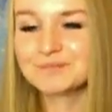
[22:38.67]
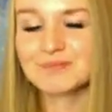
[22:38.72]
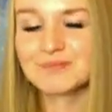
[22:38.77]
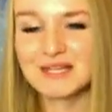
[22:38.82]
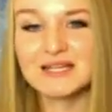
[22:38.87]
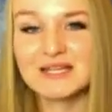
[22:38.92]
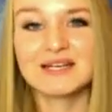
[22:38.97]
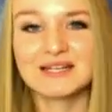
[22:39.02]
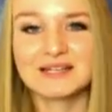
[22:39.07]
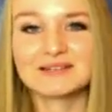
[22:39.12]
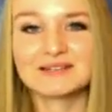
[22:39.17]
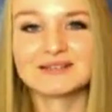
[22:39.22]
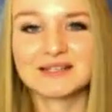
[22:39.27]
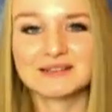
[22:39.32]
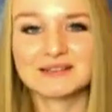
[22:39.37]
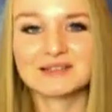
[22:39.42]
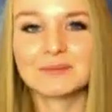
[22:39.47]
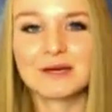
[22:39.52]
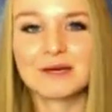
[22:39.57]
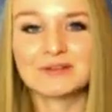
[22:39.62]
It is.
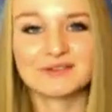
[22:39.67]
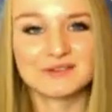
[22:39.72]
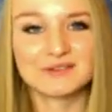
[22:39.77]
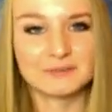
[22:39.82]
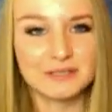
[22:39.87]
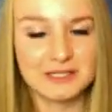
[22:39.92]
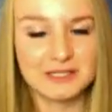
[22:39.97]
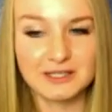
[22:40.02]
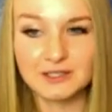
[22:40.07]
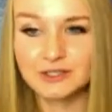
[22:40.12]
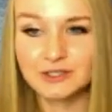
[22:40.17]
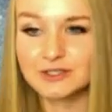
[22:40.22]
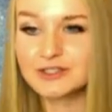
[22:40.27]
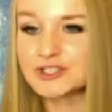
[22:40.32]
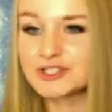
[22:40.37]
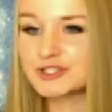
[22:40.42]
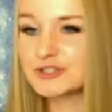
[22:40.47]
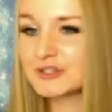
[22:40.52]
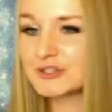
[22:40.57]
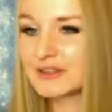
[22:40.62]
It's about speaking your
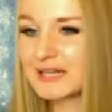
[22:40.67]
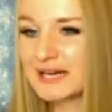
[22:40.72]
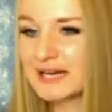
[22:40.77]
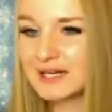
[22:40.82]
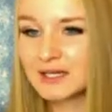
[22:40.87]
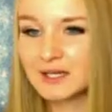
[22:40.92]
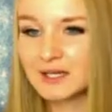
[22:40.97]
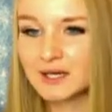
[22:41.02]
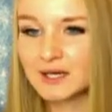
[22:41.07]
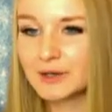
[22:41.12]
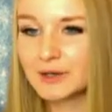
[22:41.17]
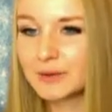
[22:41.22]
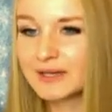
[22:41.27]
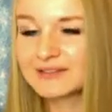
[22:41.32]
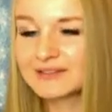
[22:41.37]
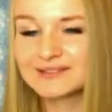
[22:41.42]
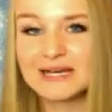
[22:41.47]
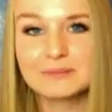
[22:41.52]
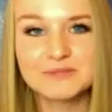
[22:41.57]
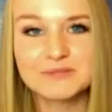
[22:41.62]
truth, letting go,
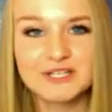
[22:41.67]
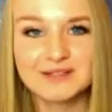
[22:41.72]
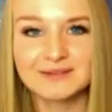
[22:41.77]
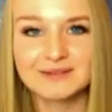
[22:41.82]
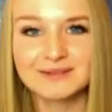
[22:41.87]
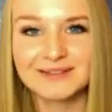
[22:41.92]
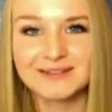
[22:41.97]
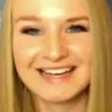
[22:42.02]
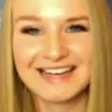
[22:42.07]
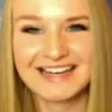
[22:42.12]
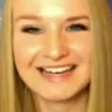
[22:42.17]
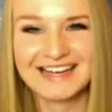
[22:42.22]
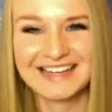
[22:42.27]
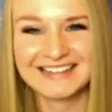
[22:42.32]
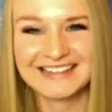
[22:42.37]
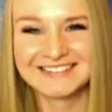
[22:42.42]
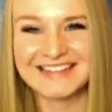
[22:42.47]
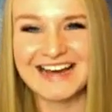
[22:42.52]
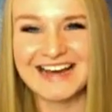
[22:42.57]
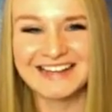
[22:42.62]
acceptance.
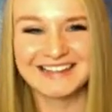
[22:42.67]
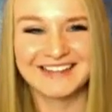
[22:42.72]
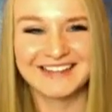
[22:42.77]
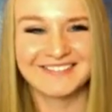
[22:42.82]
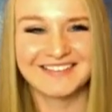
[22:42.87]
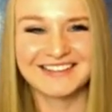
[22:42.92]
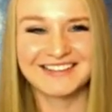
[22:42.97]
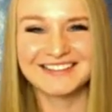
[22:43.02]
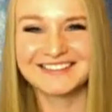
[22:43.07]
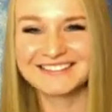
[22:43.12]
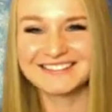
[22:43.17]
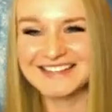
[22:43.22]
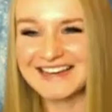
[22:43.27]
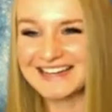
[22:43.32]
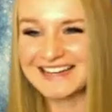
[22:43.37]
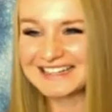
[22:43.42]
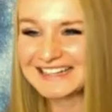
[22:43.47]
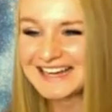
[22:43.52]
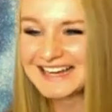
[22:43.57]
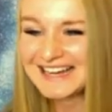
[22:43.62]
Exactly what you
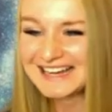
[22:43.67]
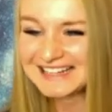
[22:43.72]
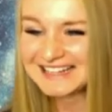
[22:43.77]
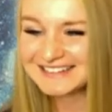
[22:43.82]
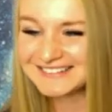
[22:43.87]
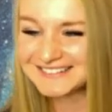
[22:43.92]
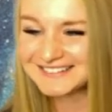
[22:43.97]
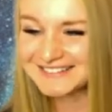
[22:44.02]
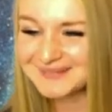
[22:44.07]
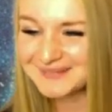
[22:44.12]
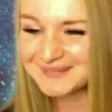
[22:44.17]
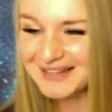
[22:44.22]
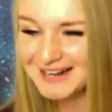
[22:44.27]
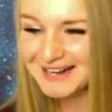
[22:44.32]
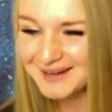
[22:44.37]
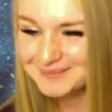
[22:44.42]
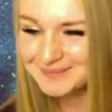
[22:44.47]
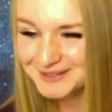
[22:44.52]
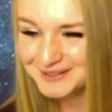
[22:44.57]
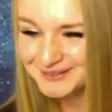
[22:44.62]
said. You summed that
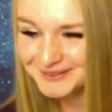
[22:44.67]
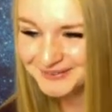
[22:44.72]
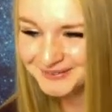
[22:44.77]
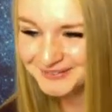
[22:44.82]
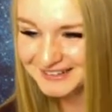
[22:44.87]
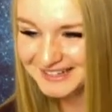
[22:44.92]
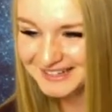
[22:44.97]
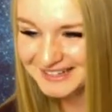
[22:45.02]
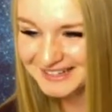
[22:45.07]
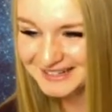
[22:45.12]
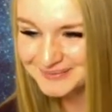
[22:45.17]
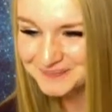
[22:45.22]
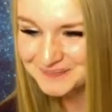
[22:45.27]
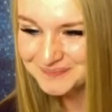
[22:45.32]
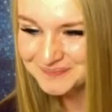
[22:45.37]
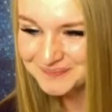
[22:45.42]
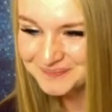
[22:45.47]
up beautifully.